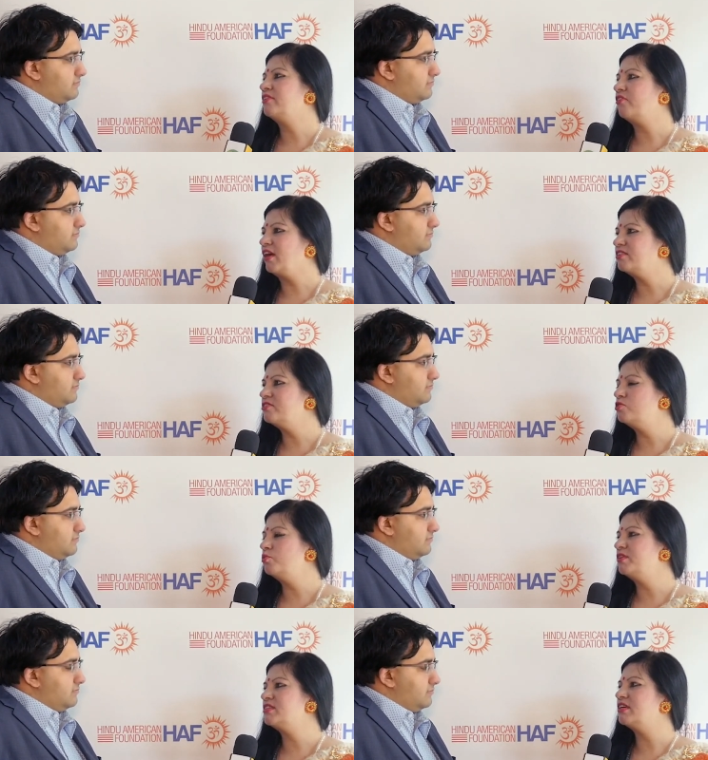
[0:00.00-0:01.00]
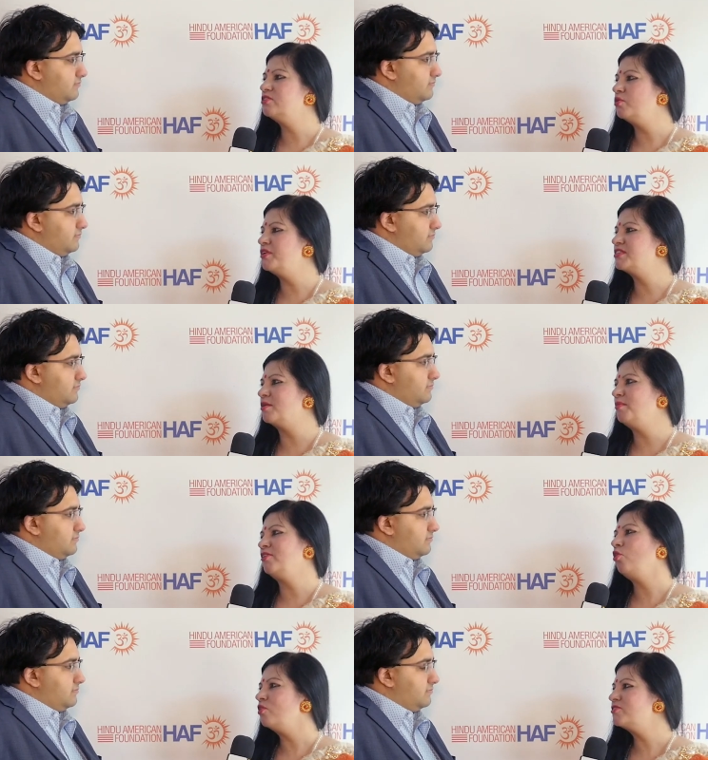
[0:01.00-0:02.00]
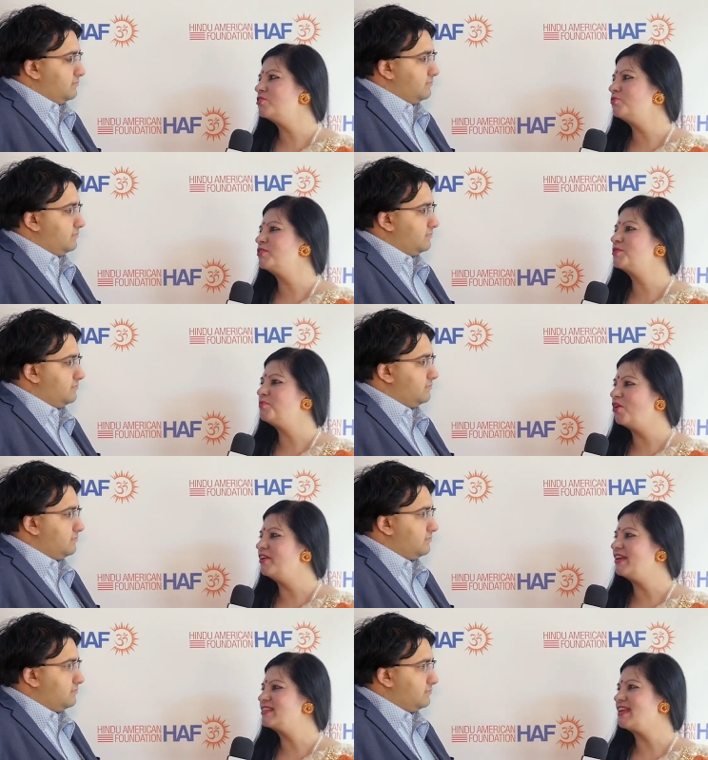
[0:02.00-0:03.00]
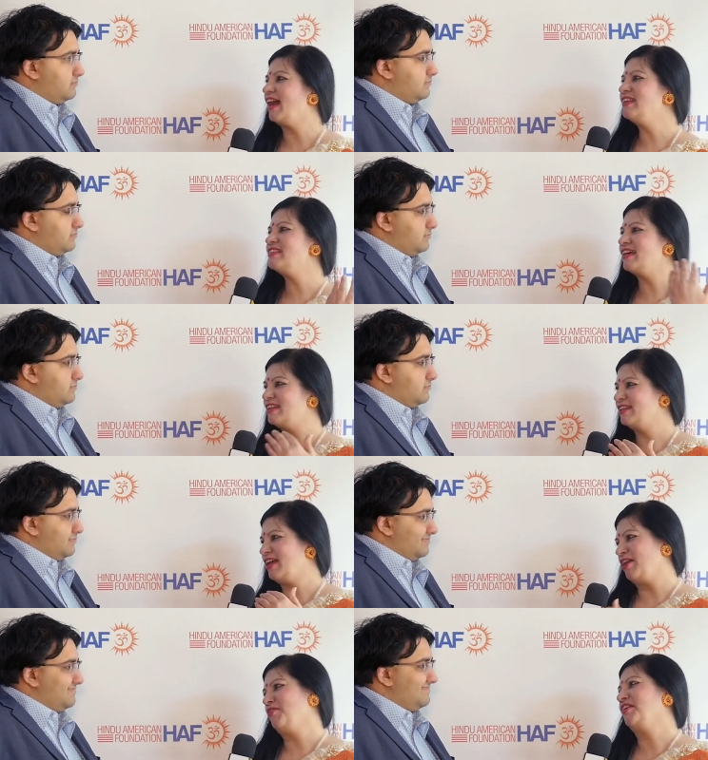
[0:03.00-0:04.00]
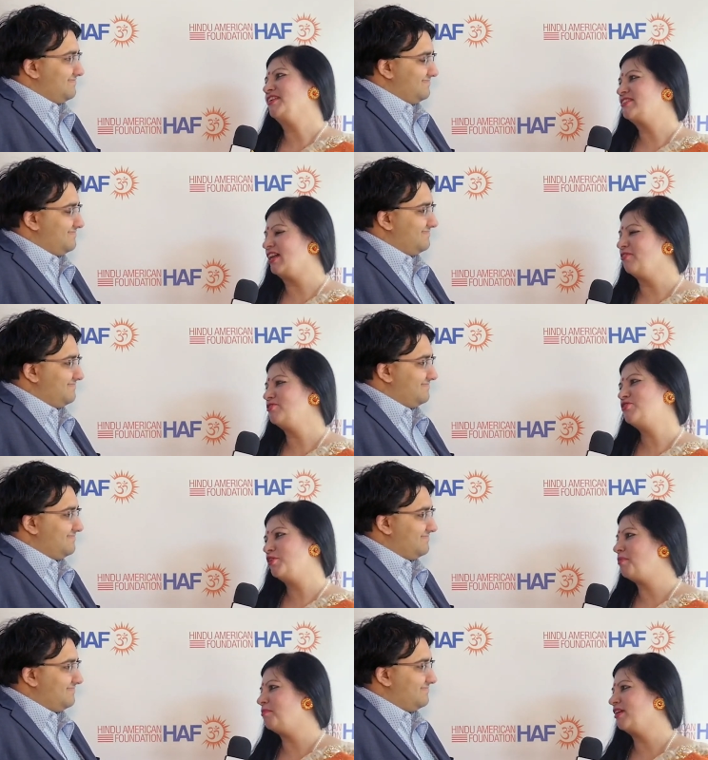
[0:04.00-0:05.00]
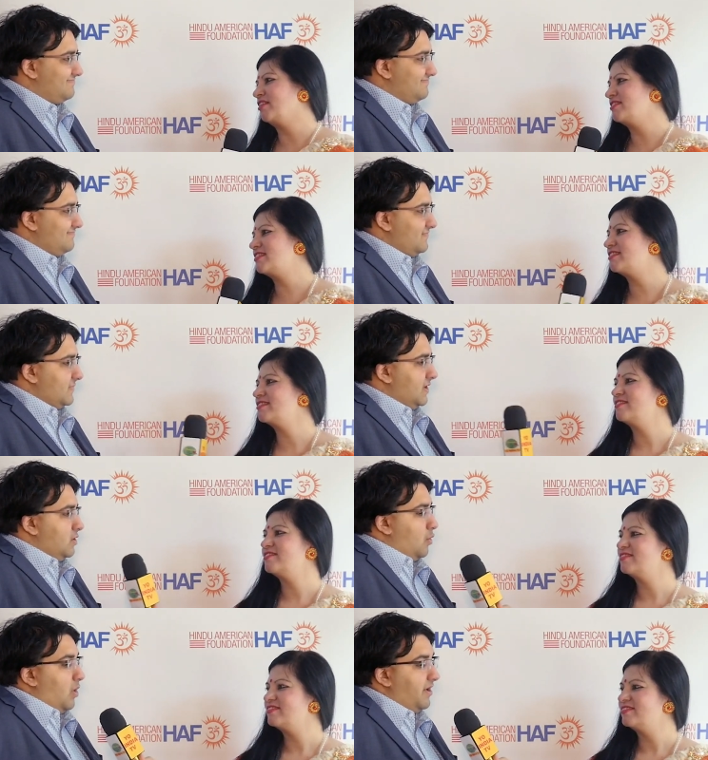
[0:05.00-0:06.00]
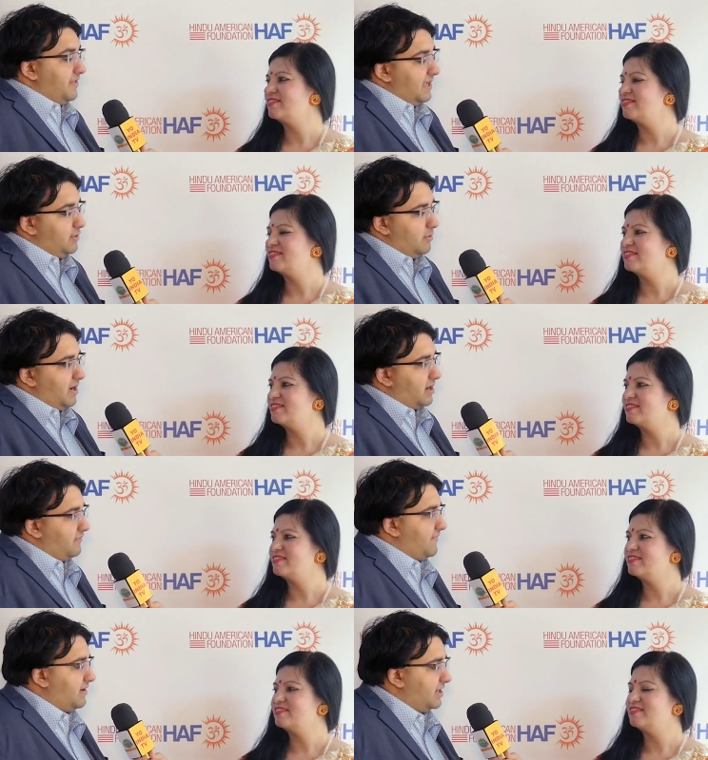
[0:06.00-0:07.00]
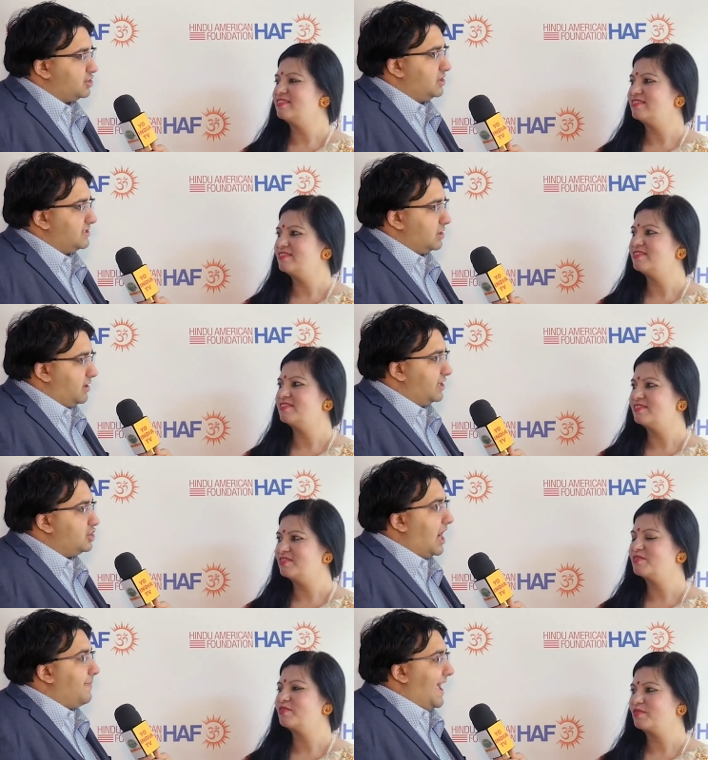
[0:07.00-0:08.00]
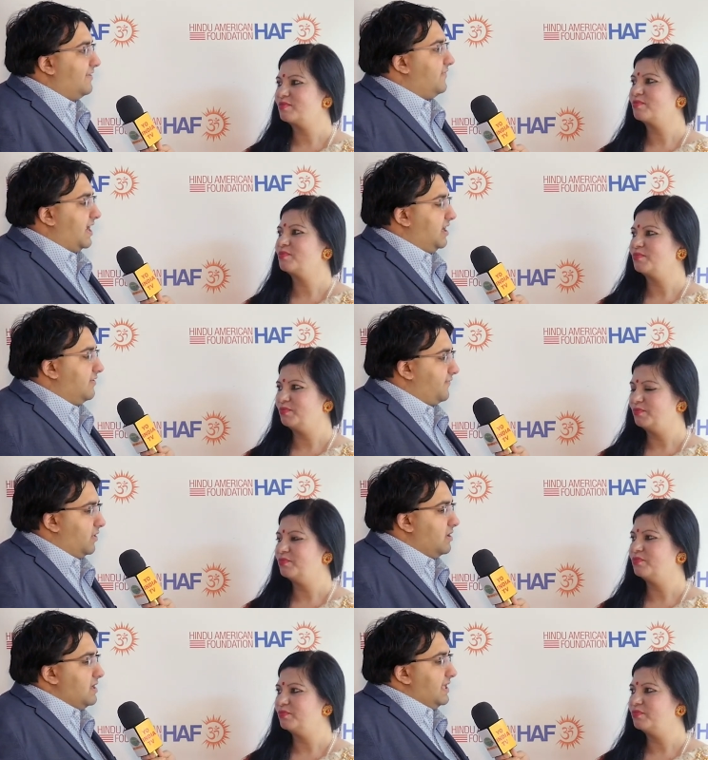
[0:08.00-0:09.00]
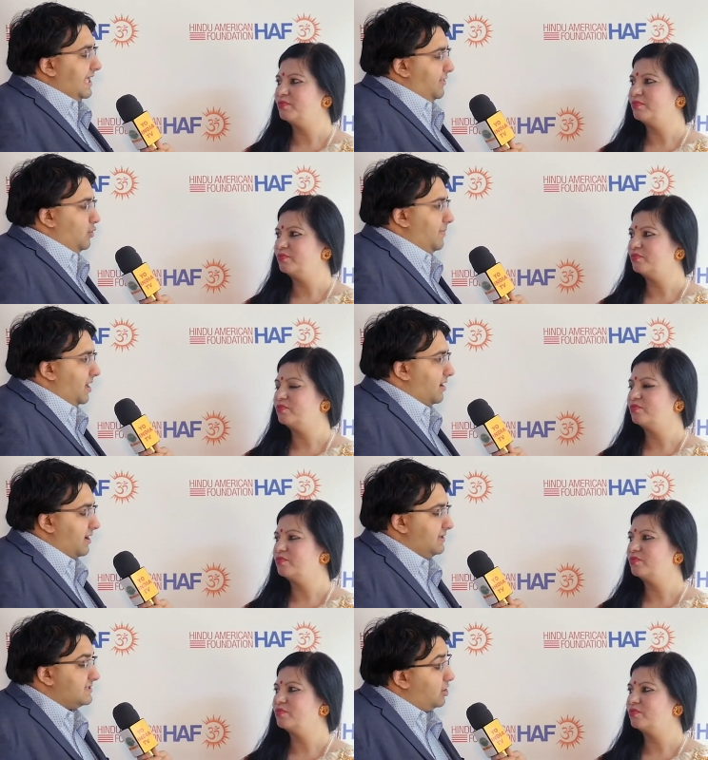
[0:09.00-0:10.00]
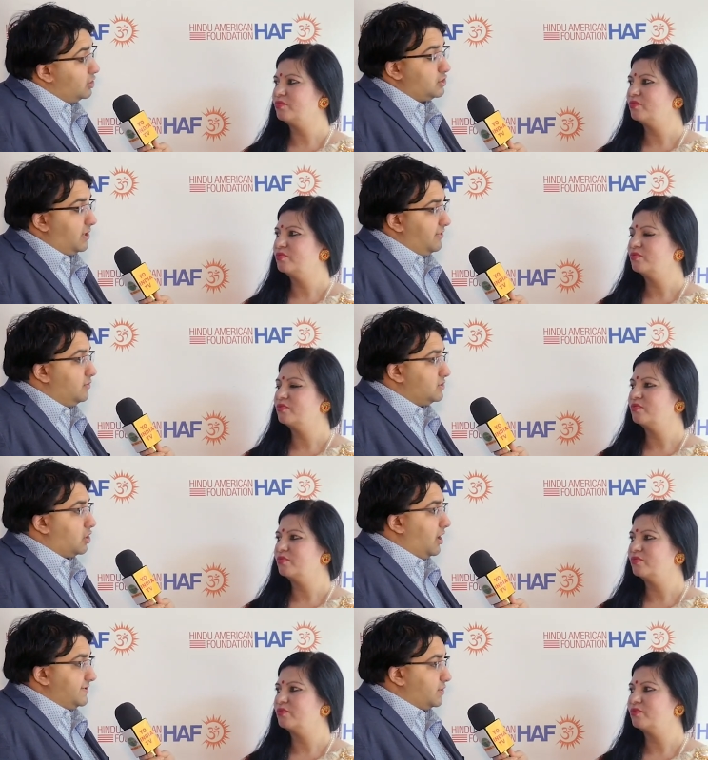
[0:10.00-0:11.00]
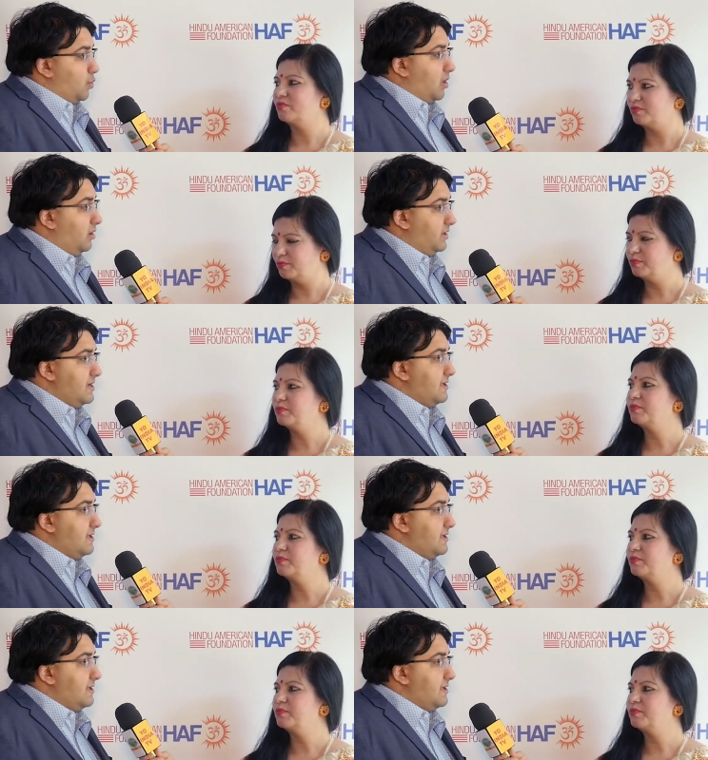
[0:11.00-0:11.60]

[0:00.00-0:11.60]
Speaker 1: attracted towards Hinduism and also towards politics, and then narrowing it down to Republicans?
Speaker 2: Well, the Hindu American Foundation does a great job advocating for Hindu Americans and also Hindus across the world,